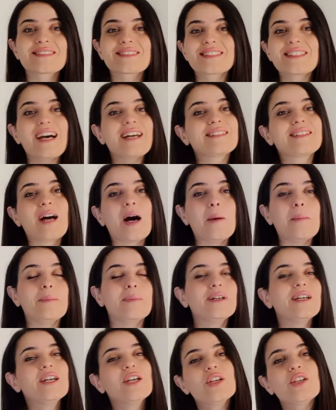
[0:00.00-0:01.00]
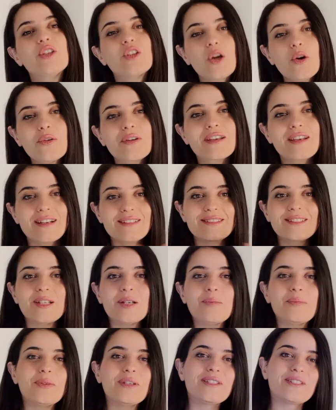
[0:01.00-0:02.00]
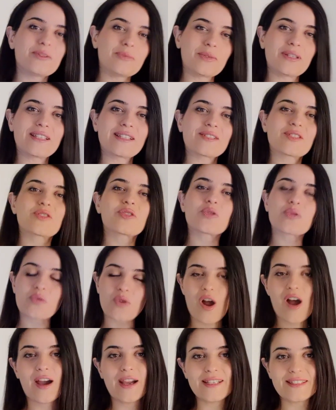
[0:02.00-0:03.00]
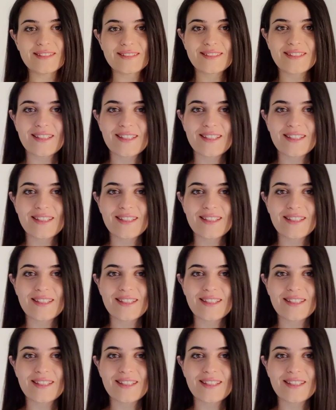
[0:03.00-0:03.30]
Katab. You know, katab, it means to write.